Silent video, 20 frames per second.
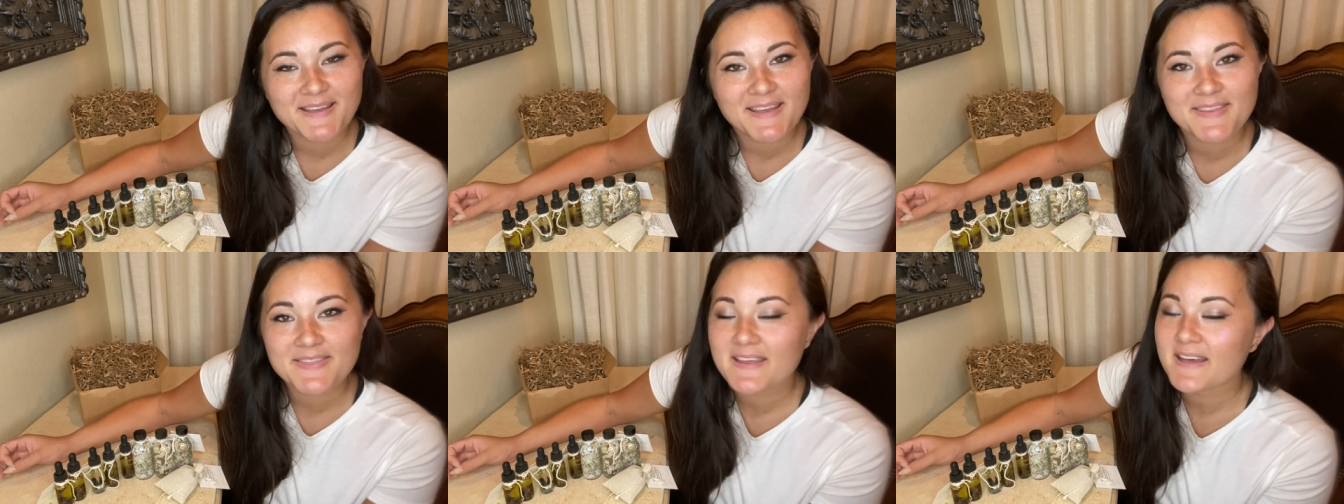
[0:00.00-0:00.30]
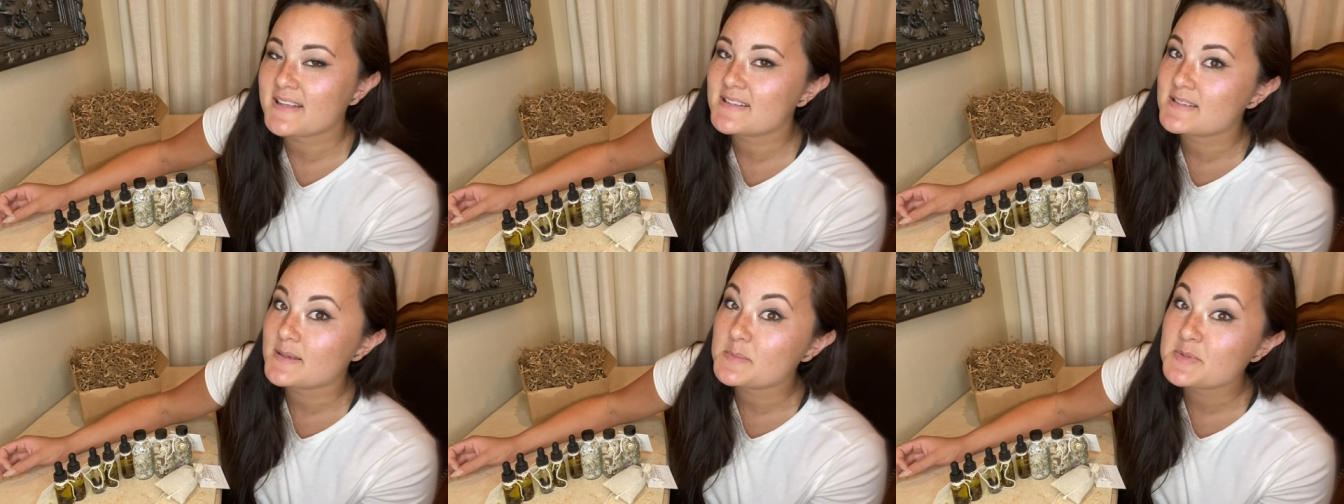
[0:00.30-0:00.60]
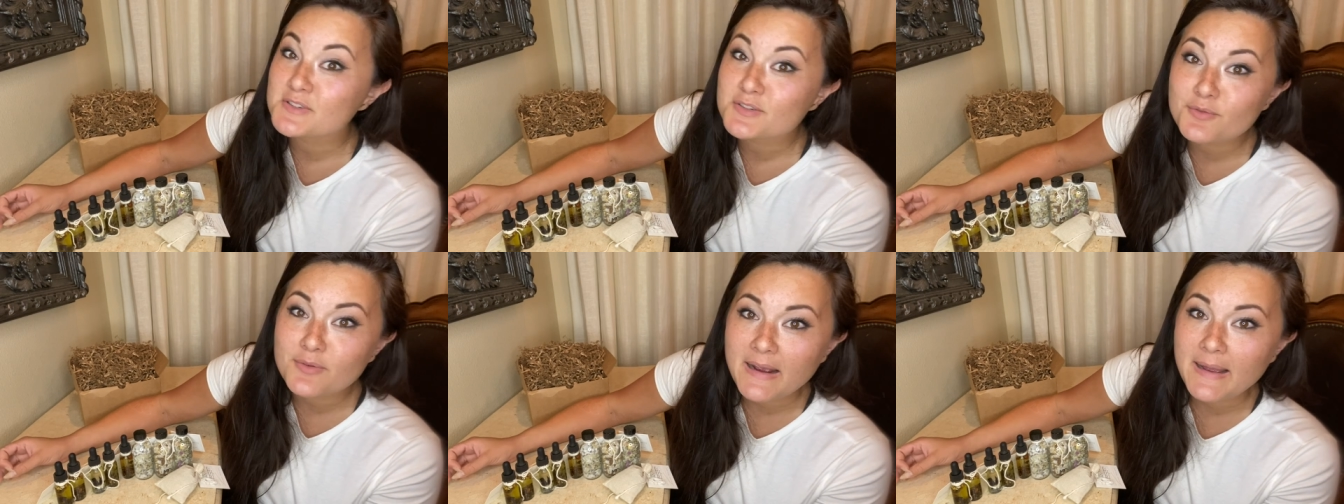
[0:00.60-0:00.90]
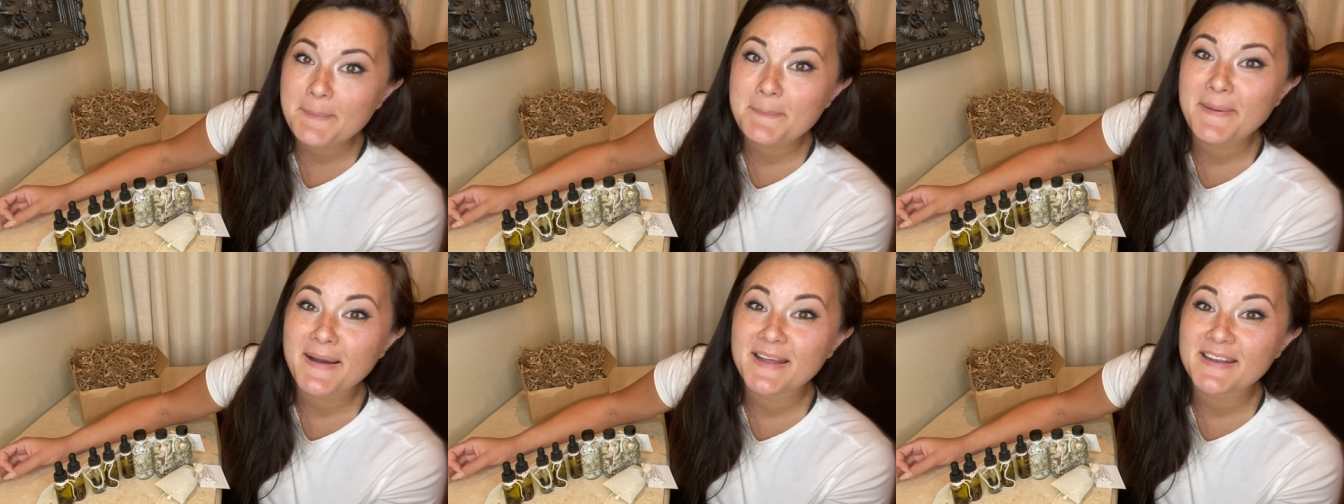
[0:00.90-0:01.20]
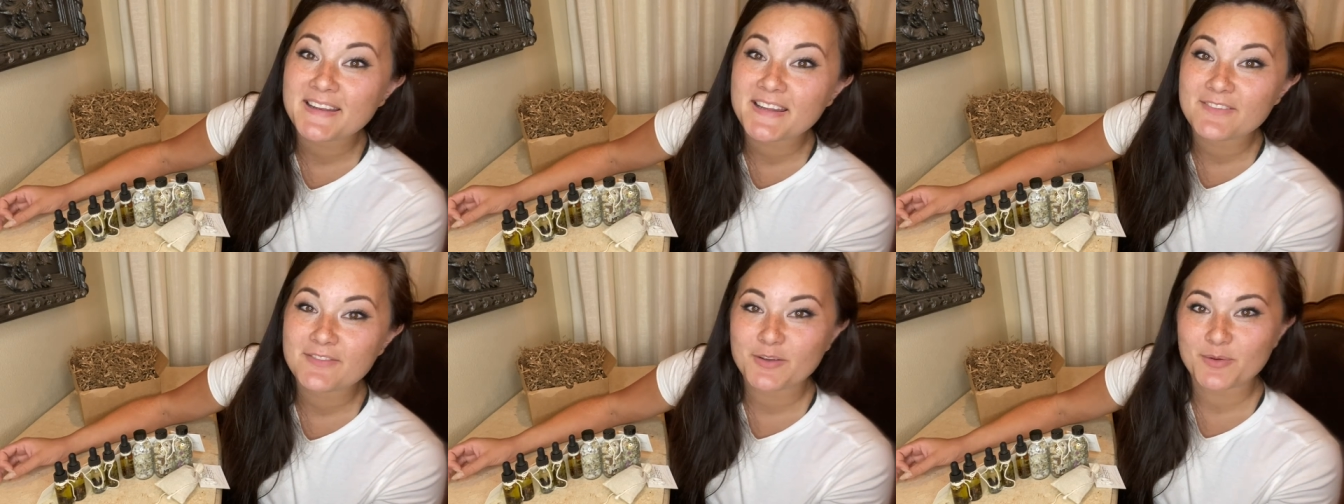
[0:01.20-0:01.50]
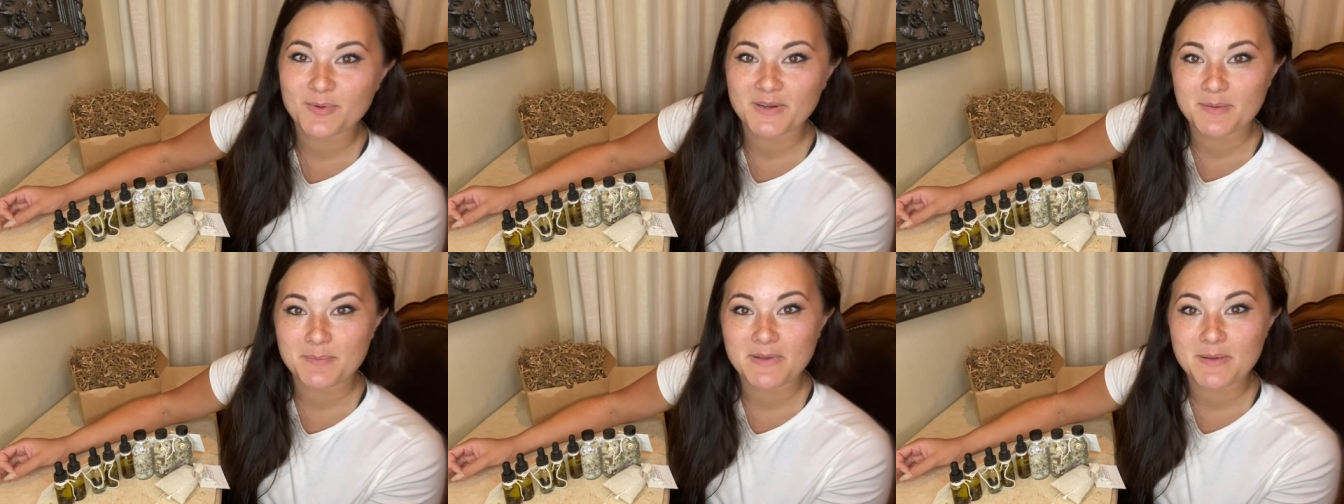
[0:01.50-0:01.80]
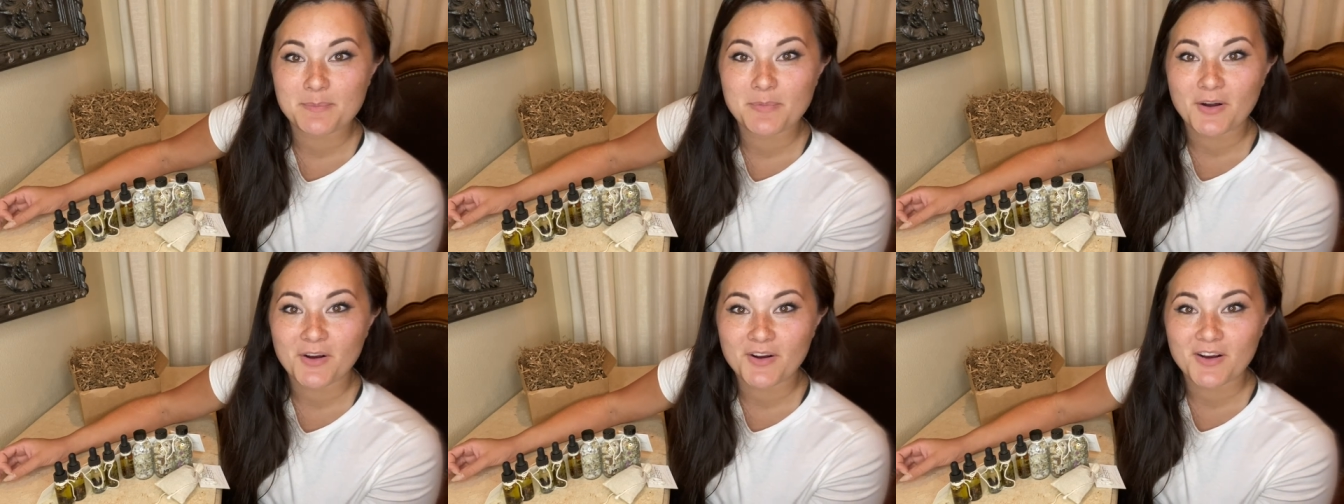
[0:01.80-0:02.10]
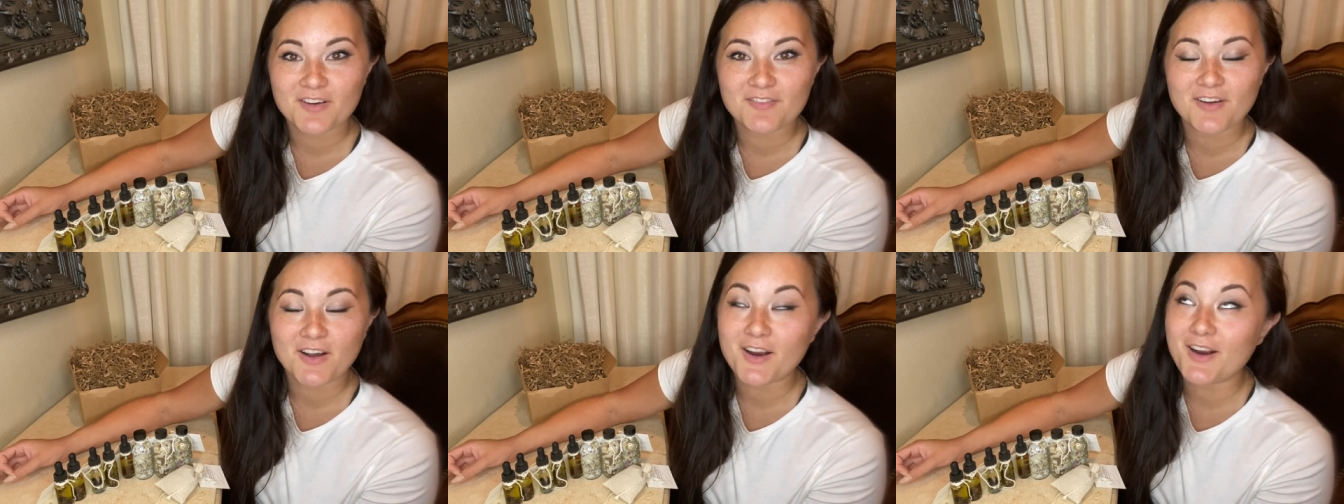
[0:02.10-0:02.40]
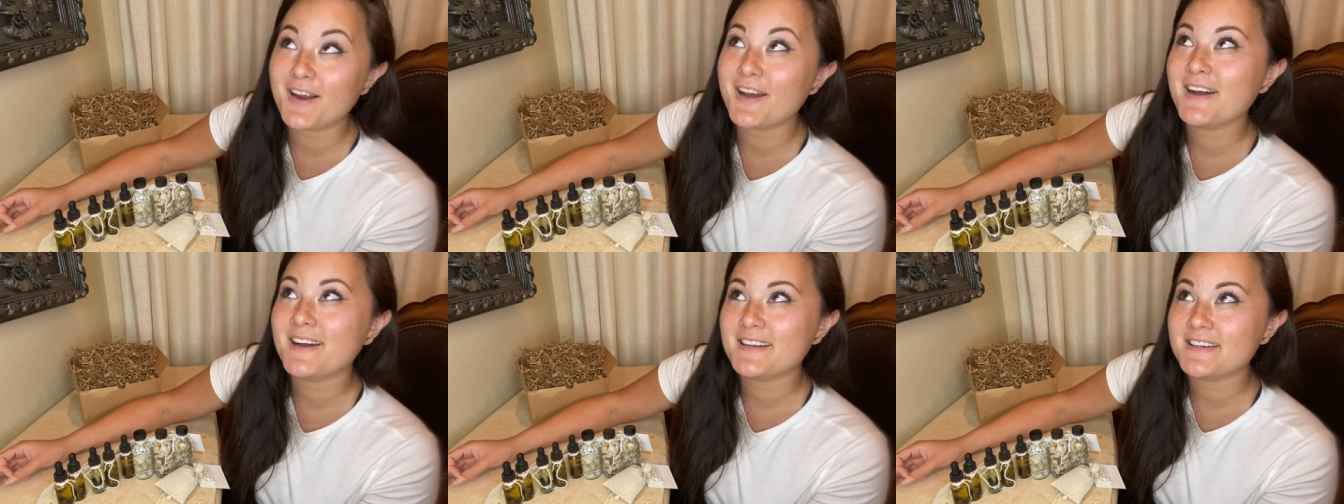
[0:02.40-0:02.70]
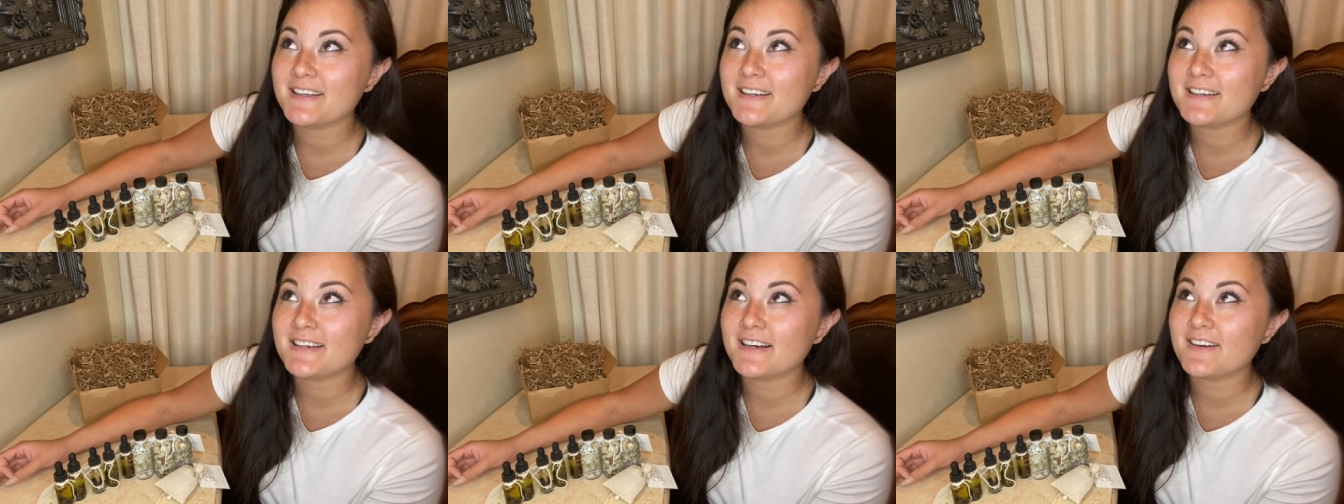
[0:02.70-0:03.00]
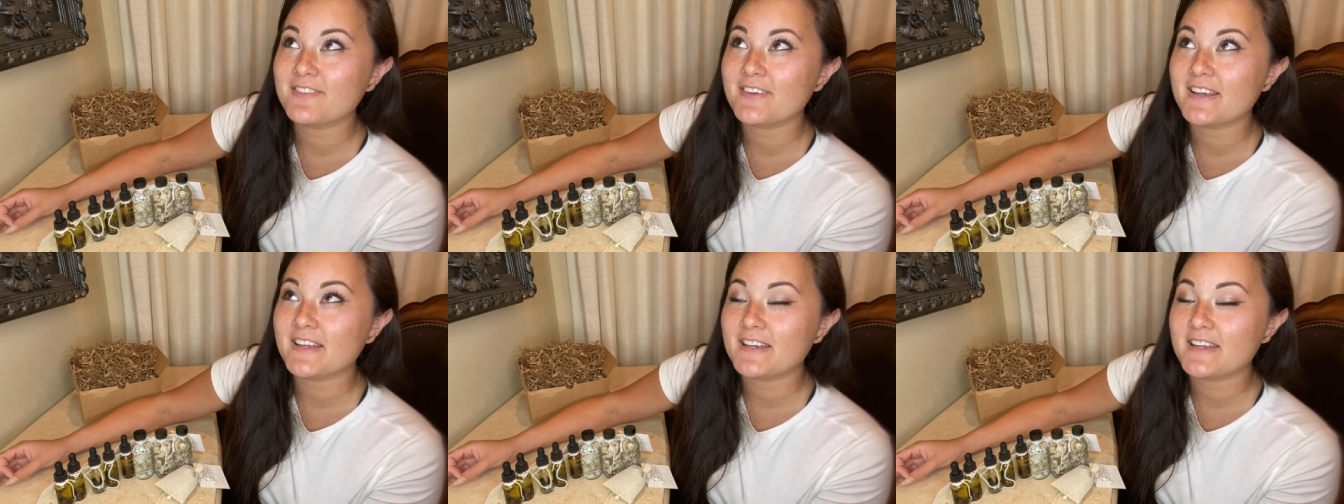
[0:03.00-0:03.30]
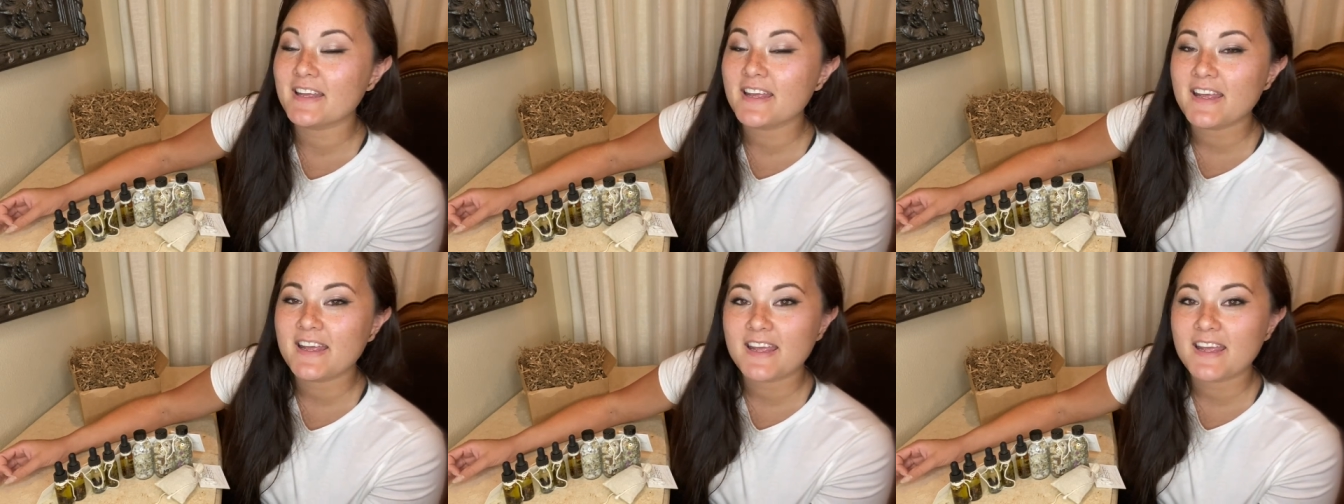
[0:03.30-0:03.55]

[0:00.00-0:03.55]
Hit that subscribe button if you want to be part of our honey coven